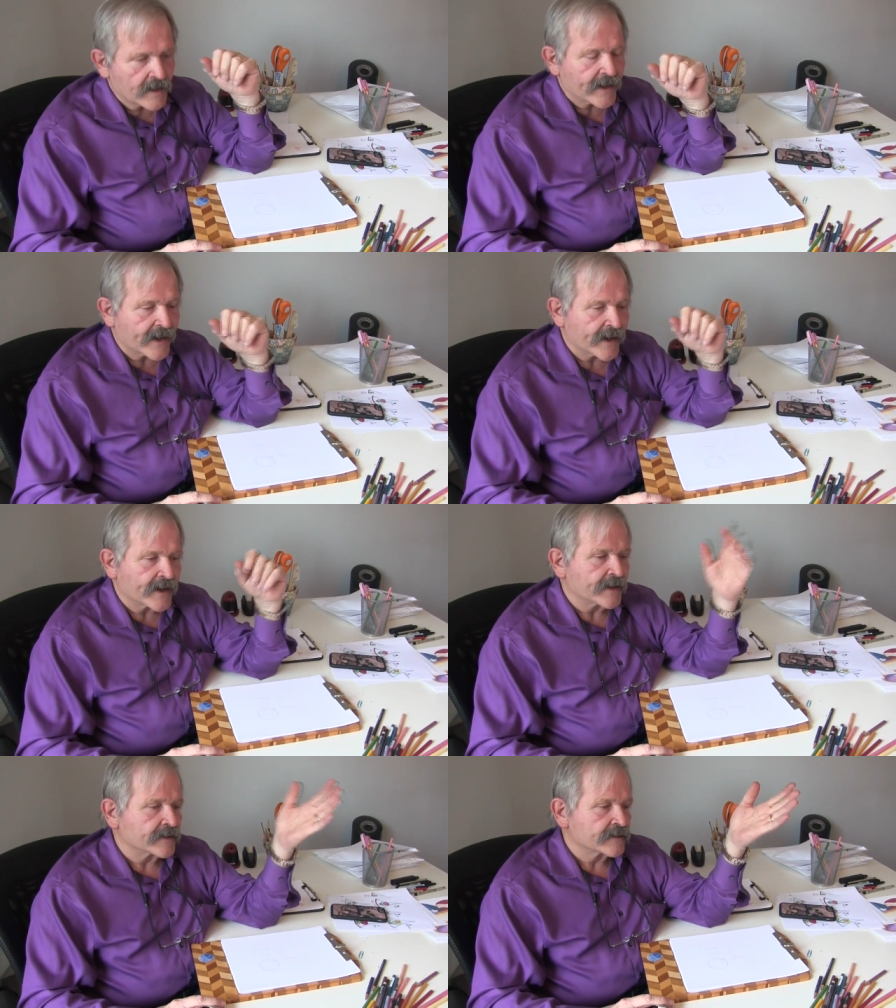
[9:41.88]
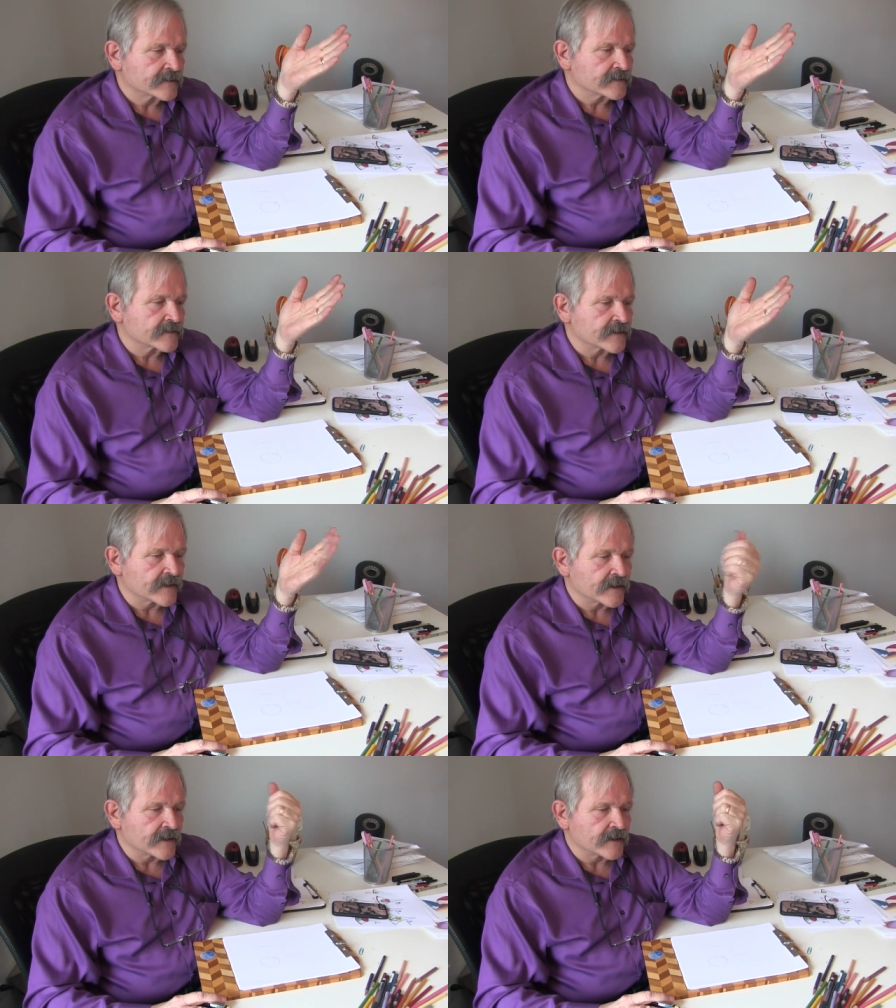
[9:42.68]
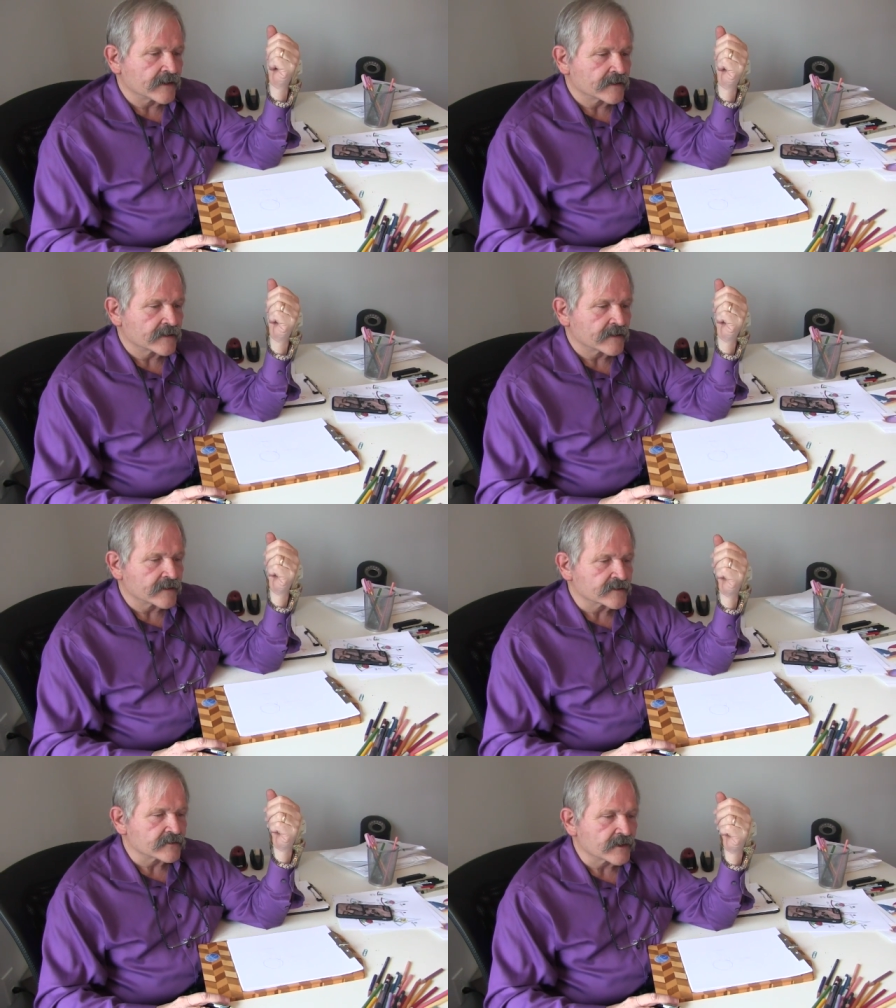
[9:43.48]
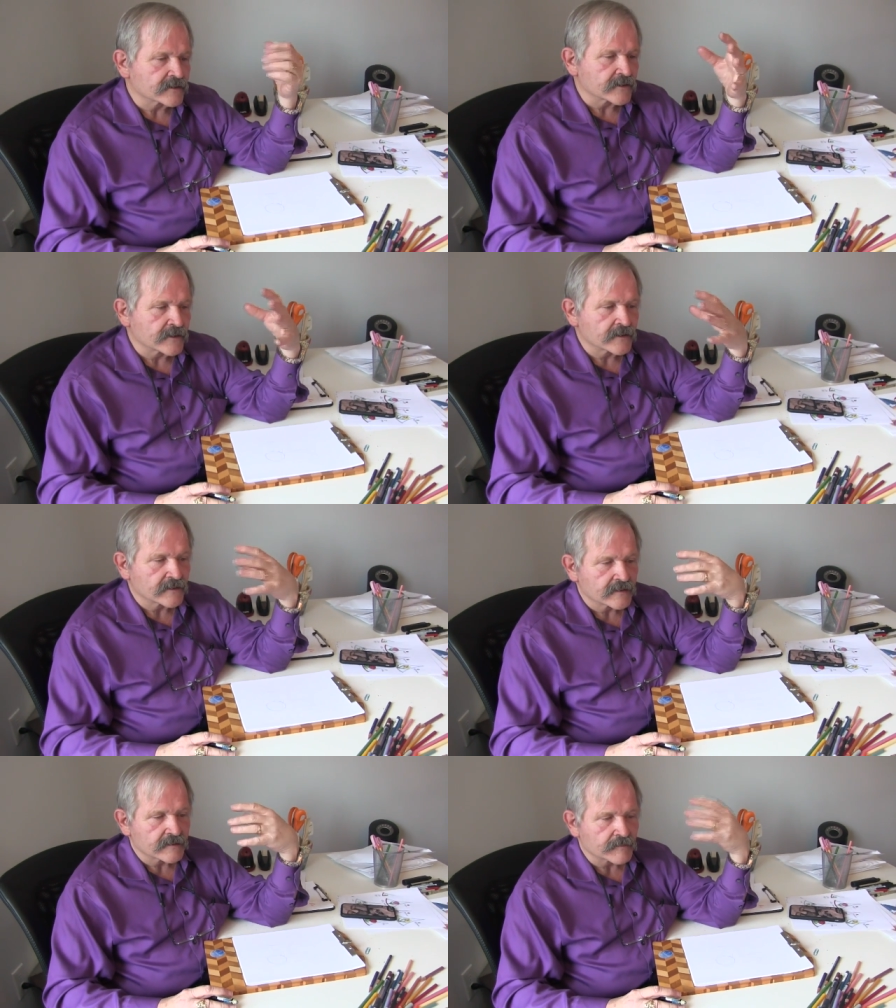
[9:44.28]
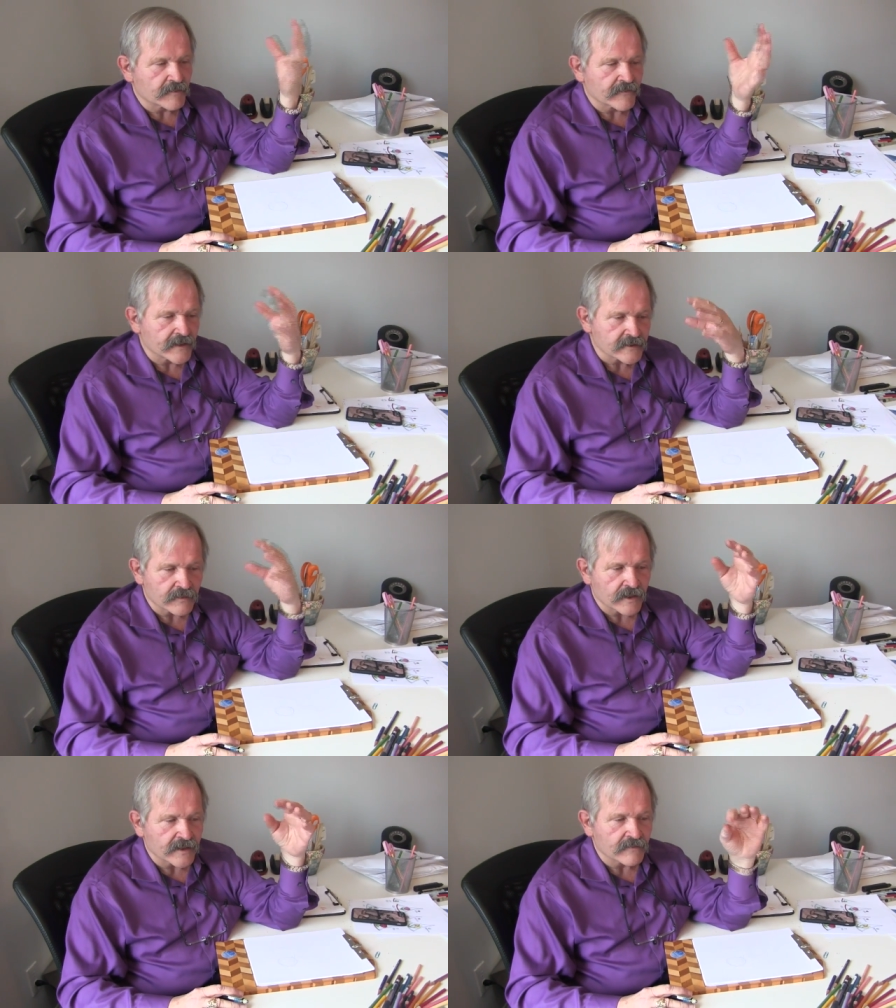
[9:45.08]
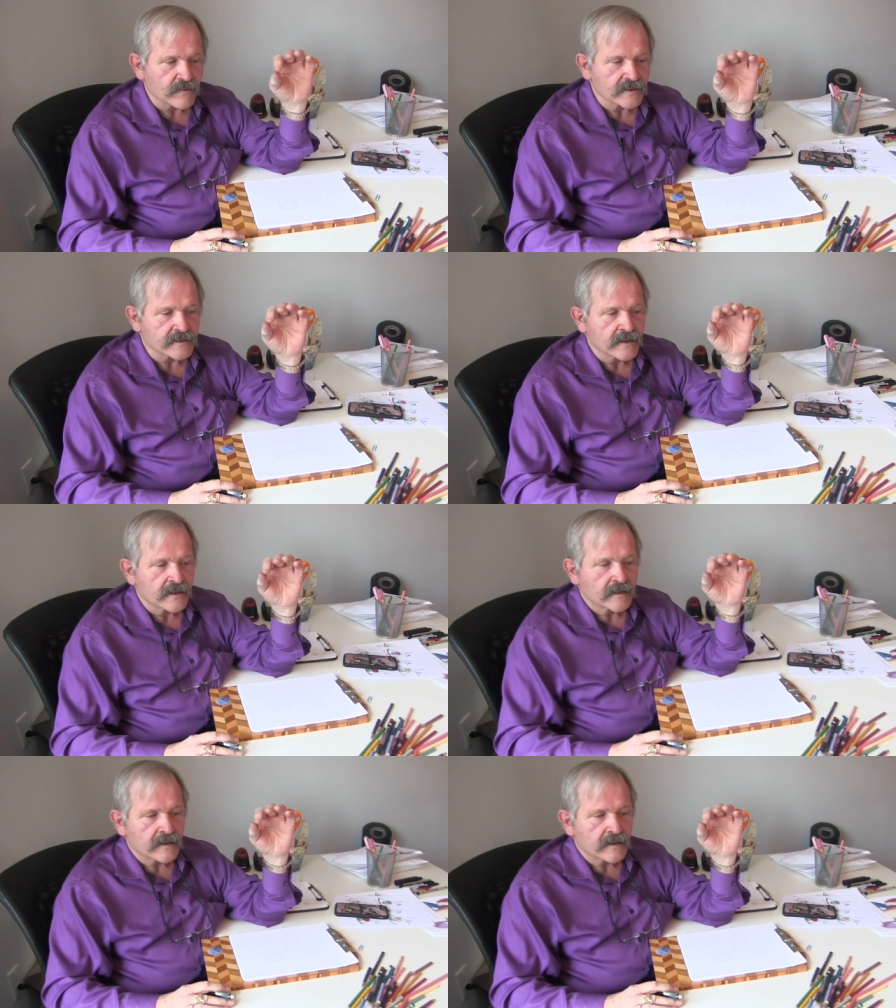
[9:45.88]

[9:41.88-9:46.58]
and the instructor, the professor, whatever, was